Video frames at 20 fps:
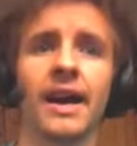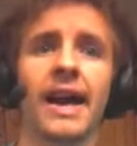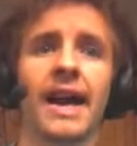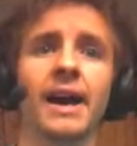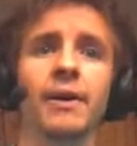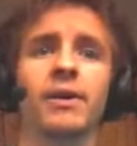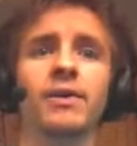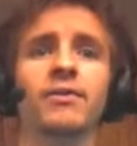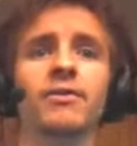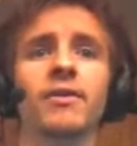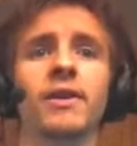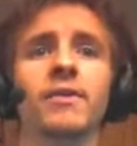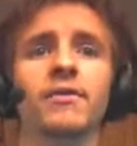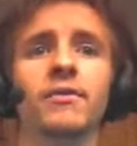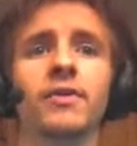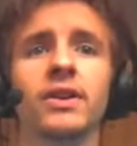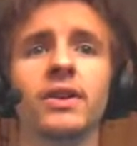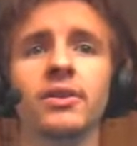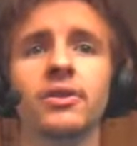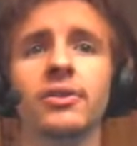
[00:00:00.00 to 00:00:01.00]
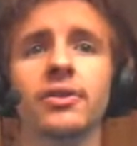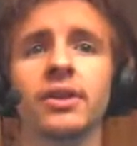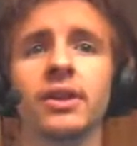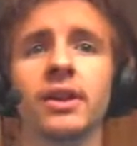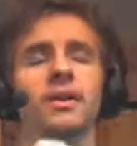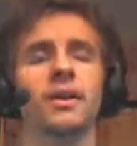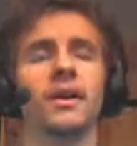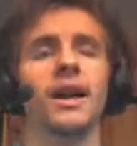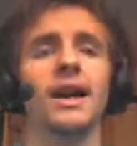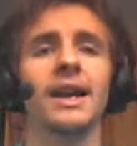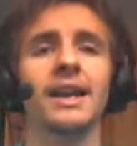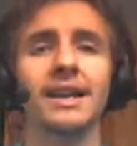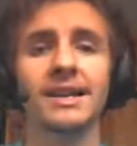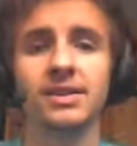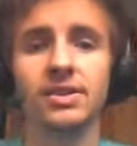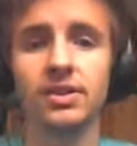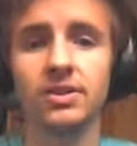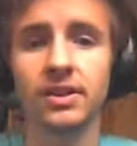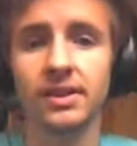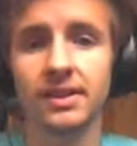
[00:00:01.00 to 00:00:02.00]
However, I feel that
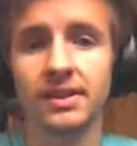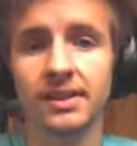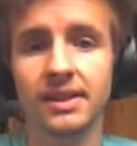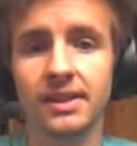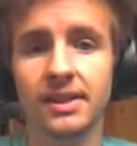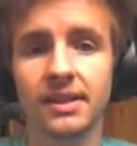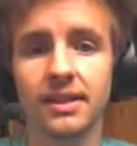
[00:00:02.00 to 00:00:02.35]
unless you can see